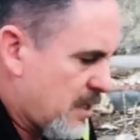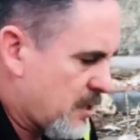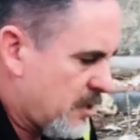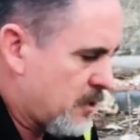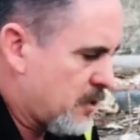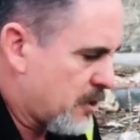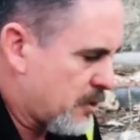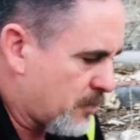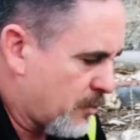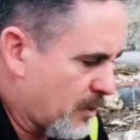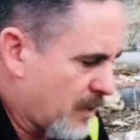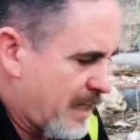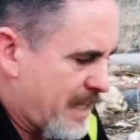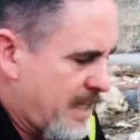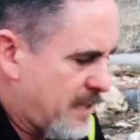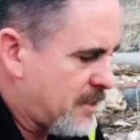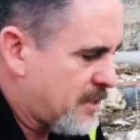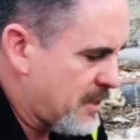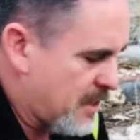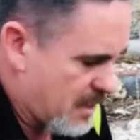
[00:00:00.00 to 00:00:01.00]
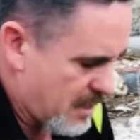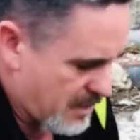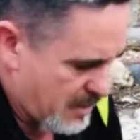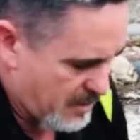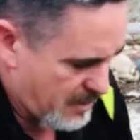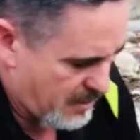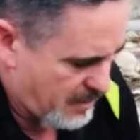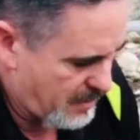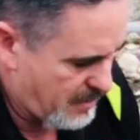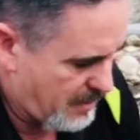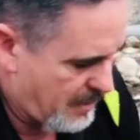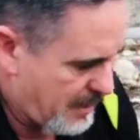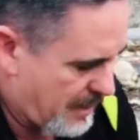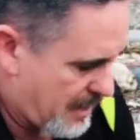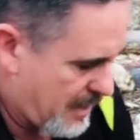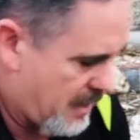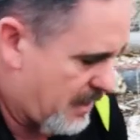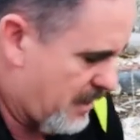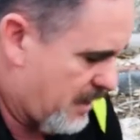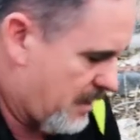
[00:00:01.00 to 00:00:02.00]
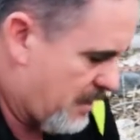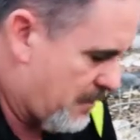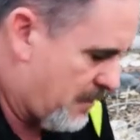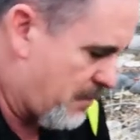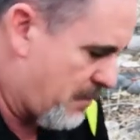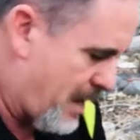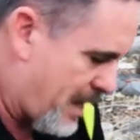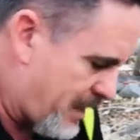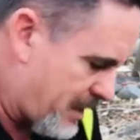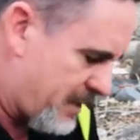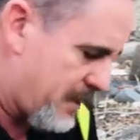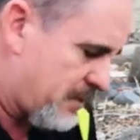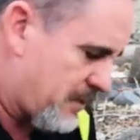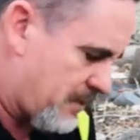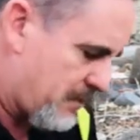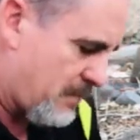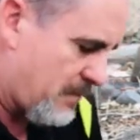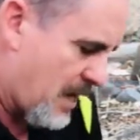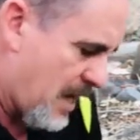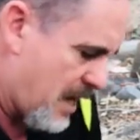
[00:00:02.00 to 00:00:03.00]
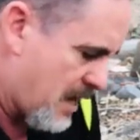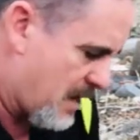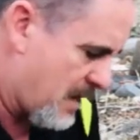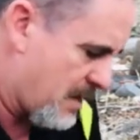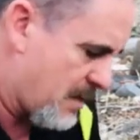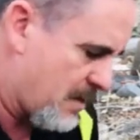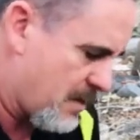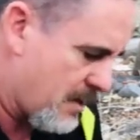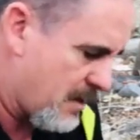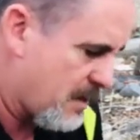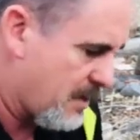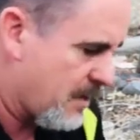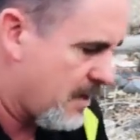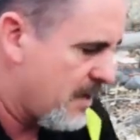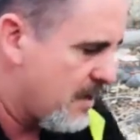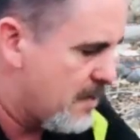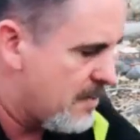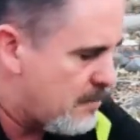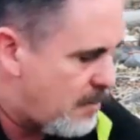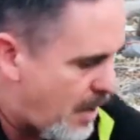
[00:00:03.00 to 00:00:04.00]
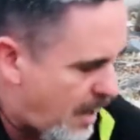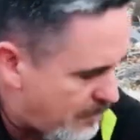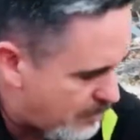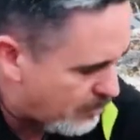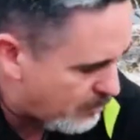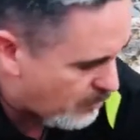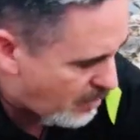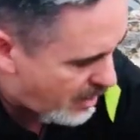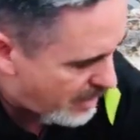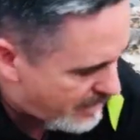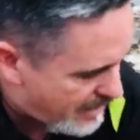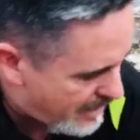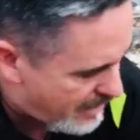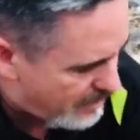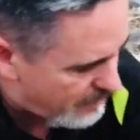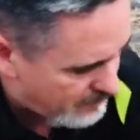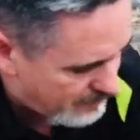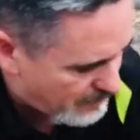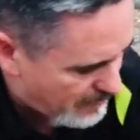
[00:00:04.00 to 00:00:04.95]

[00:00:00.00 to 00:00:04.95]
just release the mechanism, pop them right out,